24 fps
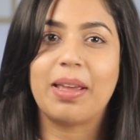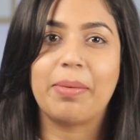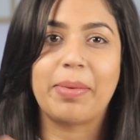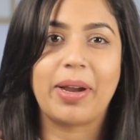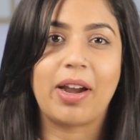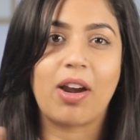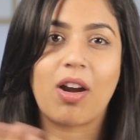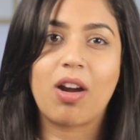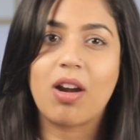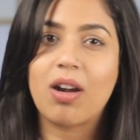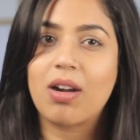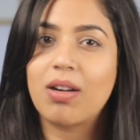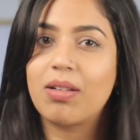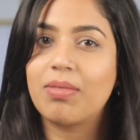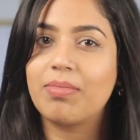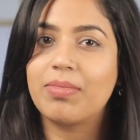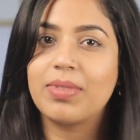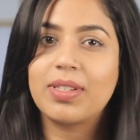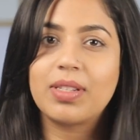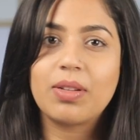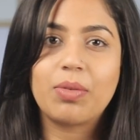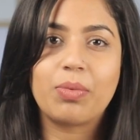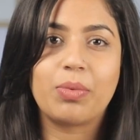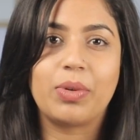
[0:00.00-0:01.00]
and my
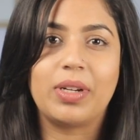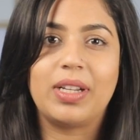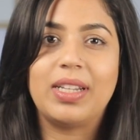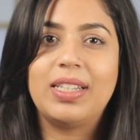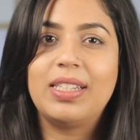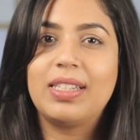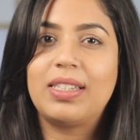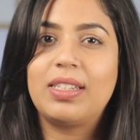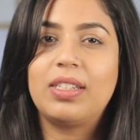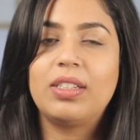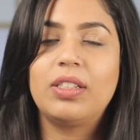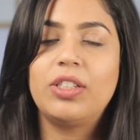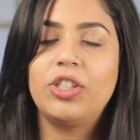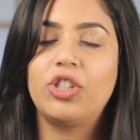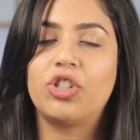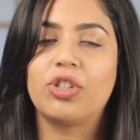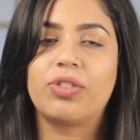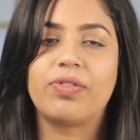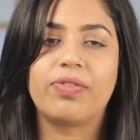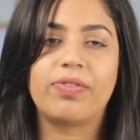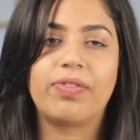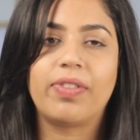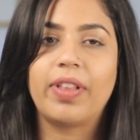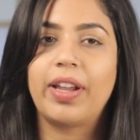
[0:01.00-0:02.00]
arms would instantly
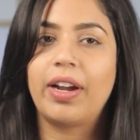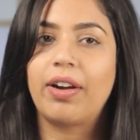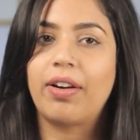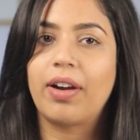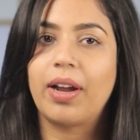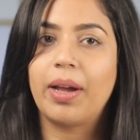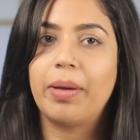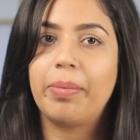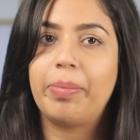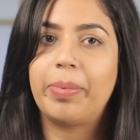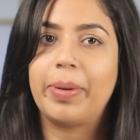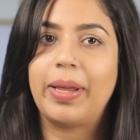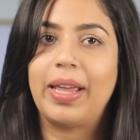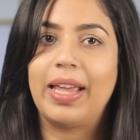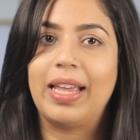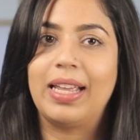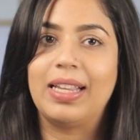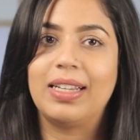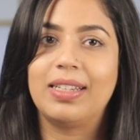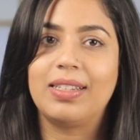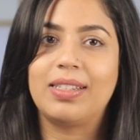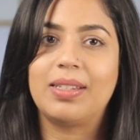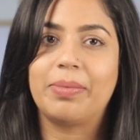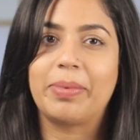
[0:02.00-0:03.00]
just flare up
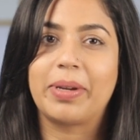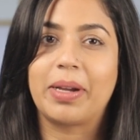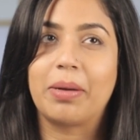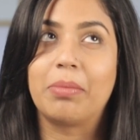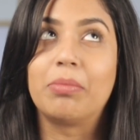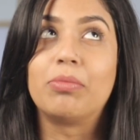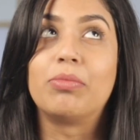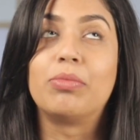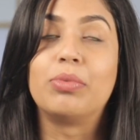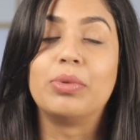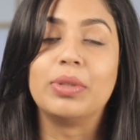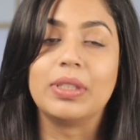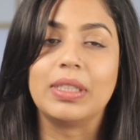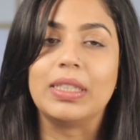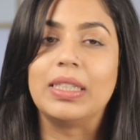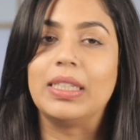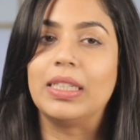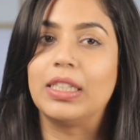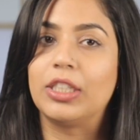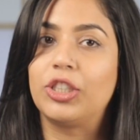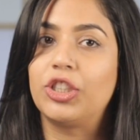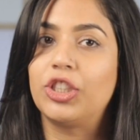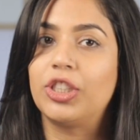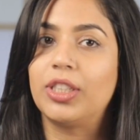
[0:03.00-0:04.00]
and become
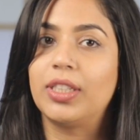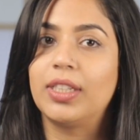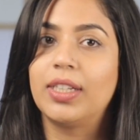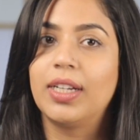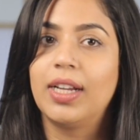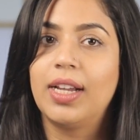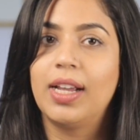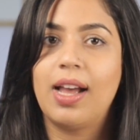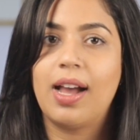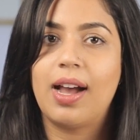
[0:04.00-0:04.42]
really itchy.